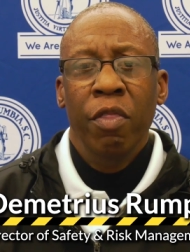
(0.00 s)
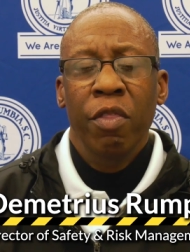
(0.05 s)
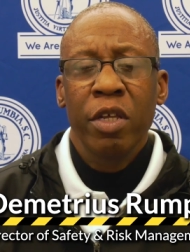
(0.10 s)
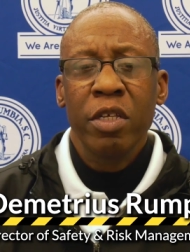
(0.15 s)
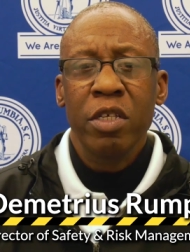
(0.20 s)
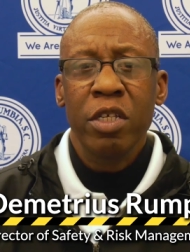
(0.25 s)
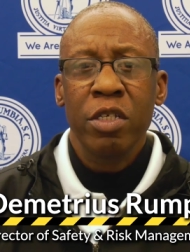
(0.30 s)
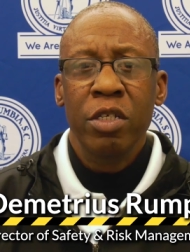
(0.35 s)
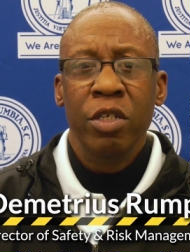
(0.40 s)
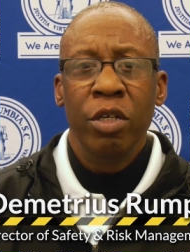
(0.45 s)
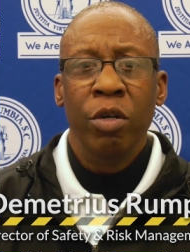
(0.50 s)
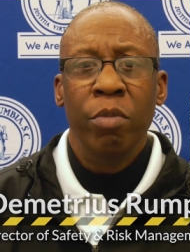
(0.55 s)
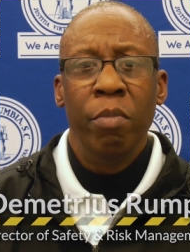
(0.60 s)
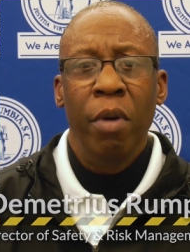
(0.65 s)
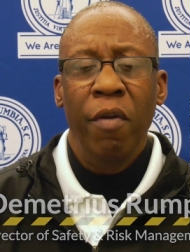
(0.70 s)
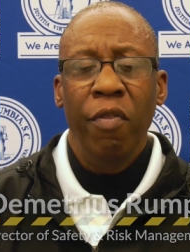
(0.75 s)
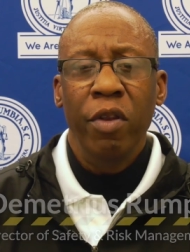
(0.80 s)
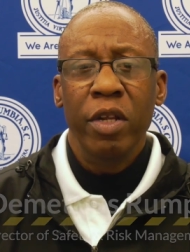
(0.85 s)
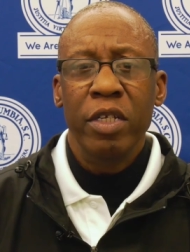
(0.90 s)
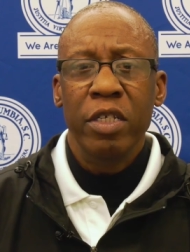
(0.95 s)
This is your
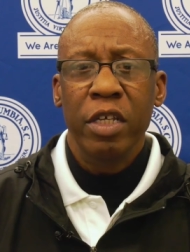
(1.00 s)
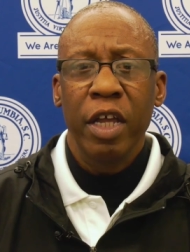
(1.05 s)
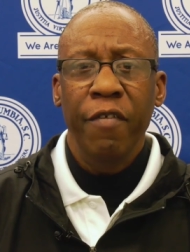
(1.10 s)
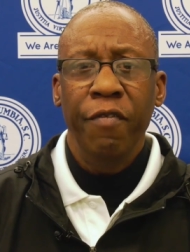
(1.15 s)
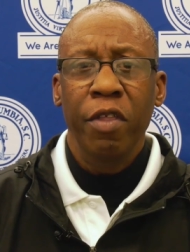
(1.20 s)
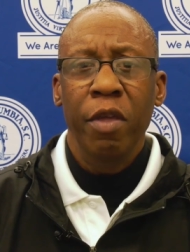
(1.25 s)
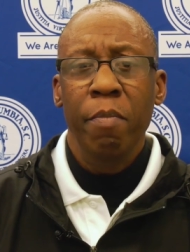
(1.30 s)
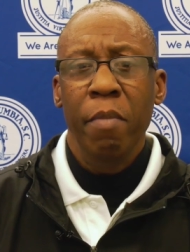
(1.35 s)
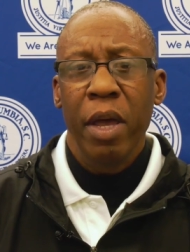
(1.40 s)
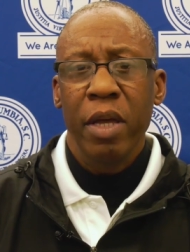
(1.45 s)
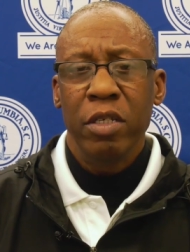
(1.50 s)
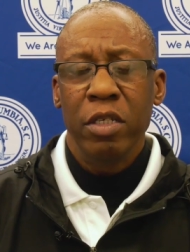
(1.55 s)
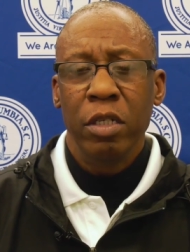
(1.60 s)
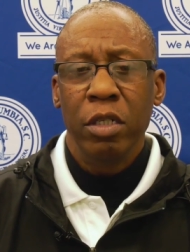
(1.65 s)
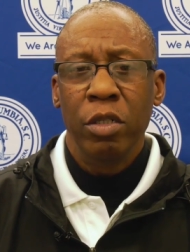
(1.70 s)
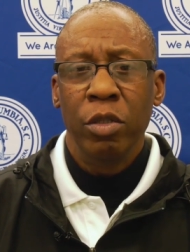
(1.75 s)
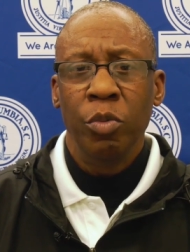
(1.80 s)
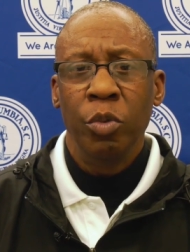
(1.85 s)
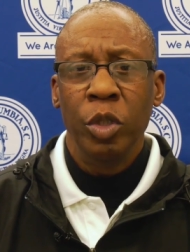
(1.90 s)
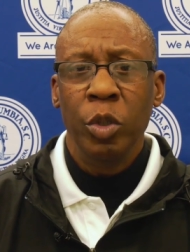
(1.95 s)
monthly safety
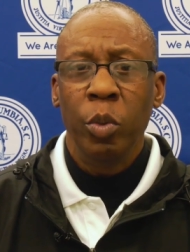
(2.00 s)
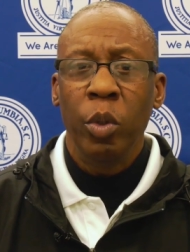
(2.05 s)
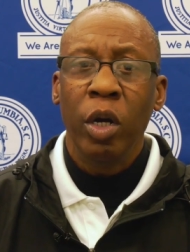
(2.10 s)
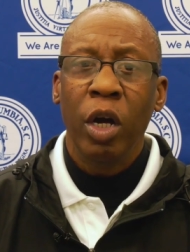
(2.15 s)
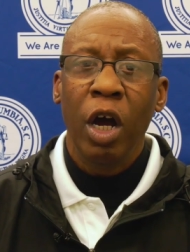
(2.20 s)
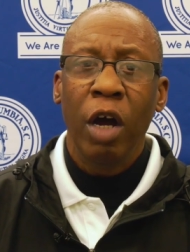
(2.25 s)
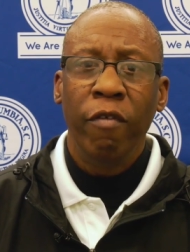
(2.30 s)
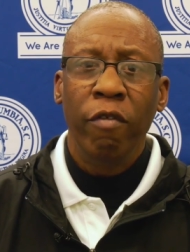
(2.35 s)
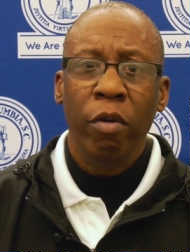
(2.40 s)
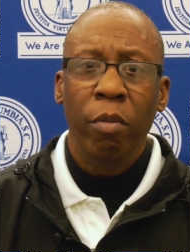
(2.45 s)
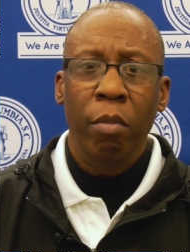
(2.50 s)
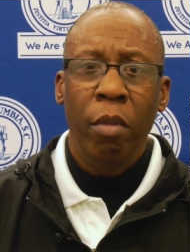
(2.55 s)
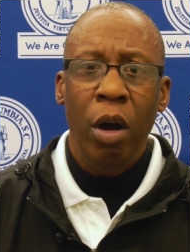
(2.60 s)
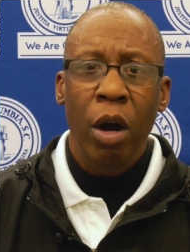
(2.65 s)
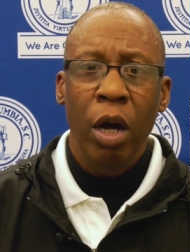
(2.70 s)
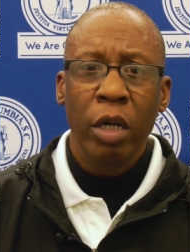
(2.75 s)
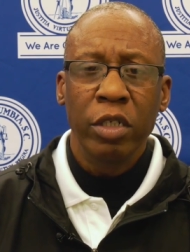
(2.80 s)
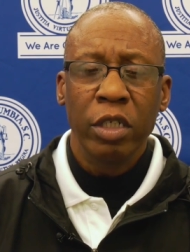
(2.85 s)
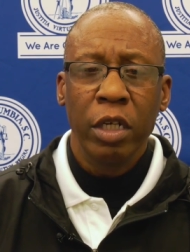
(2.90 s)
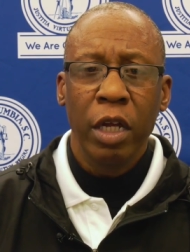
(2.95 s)
message, which will cover
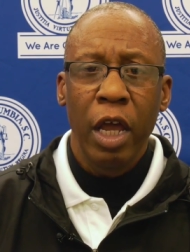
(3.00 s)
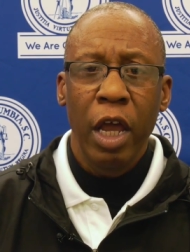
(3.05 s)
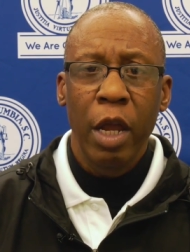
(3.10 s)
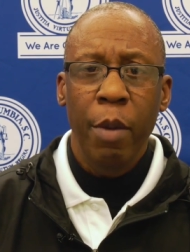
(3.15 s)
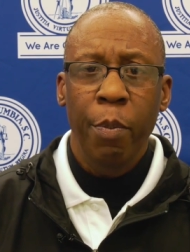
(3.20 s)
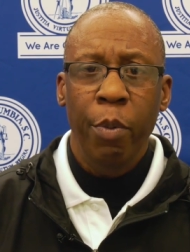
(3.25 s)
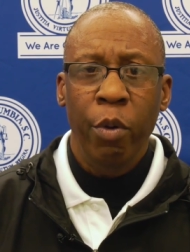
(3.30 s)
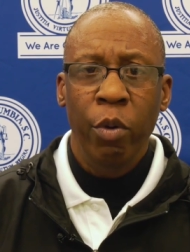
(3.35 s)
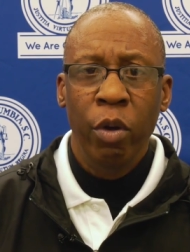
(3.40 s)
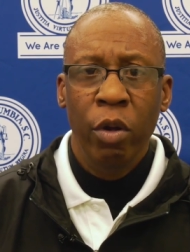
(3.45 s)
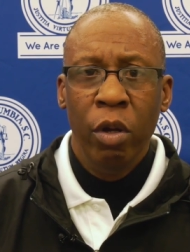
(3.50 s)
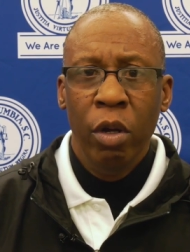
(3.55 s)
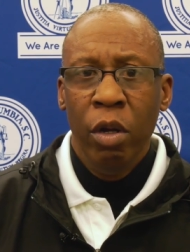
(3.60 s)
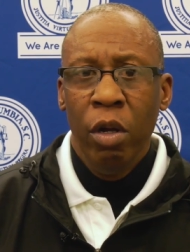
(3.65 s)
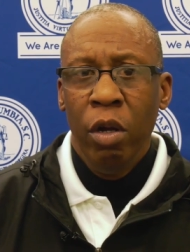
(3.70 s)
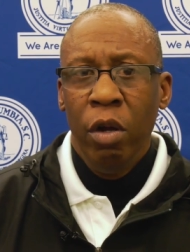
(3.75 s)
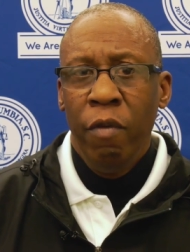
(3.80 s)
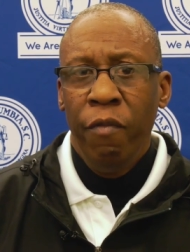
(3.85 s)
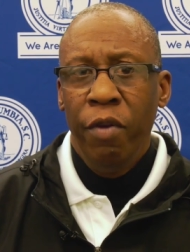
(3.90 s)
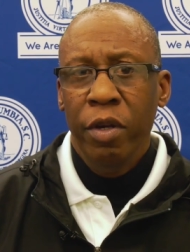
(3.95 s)
March and April
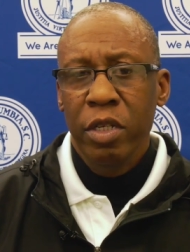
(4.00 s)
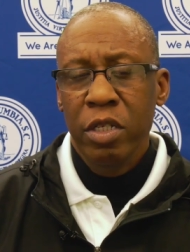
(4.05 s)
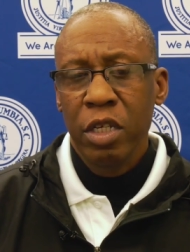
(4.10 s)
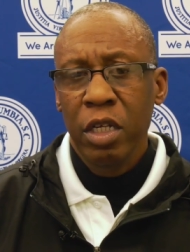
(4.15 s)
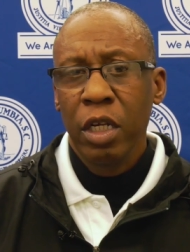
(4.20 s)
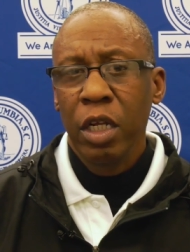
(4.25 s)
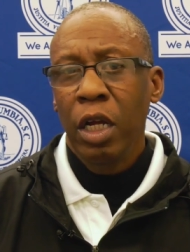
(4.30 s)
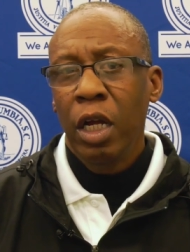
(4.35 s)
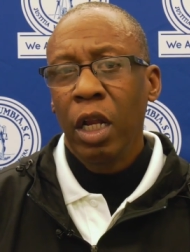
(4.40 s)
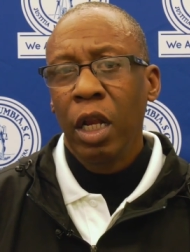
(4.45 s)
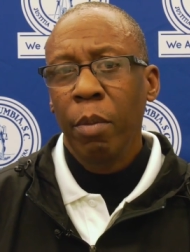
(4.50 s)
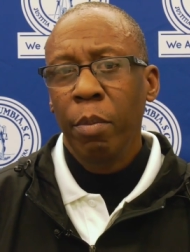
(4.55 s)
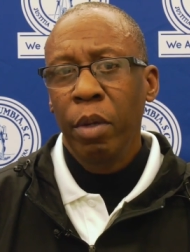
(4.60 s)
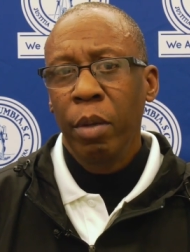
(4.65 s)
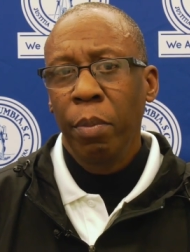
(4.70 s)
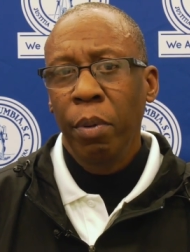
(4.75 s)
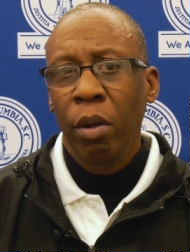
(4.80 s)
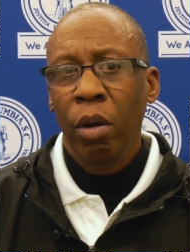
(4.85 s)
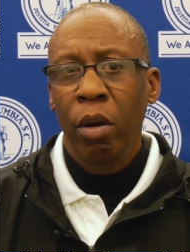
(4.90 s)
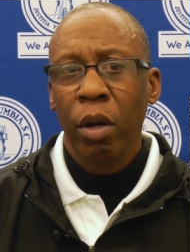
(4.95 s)
for the City of Columbia
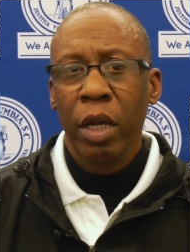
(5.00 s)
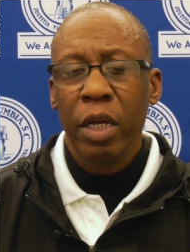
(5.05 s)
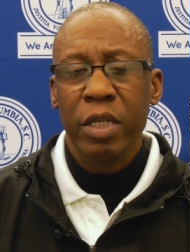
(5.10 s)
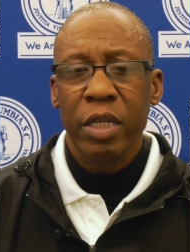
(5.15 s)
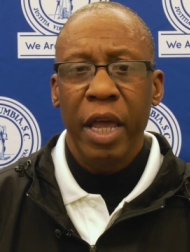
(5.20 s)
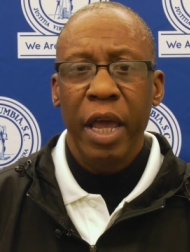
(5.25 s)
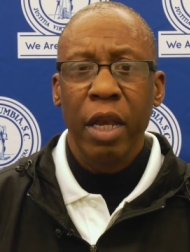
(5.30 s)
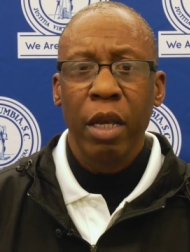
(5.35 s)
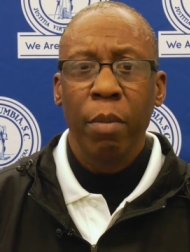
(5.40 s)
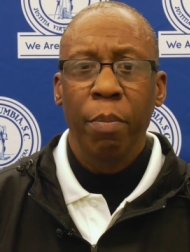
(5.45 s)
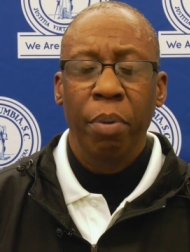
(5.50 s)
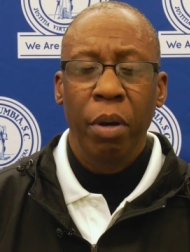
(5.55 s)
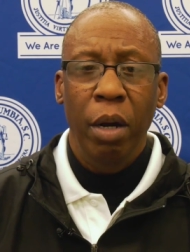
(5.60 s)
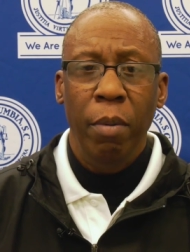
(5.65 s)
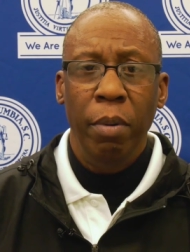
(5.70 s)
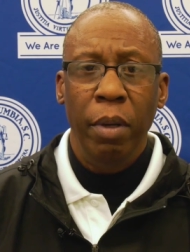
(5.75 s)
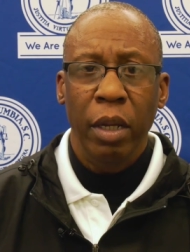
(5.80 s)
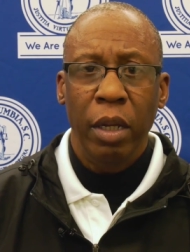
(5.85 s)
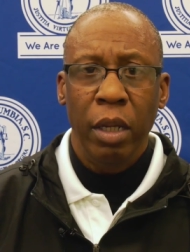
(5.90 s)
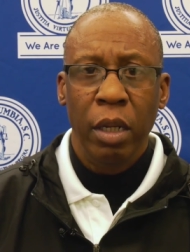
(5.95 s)
employees and the
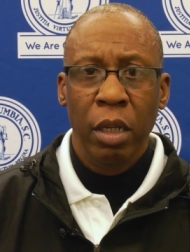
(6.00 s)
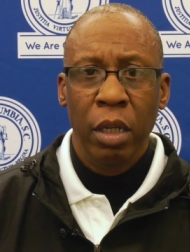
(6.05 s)
public.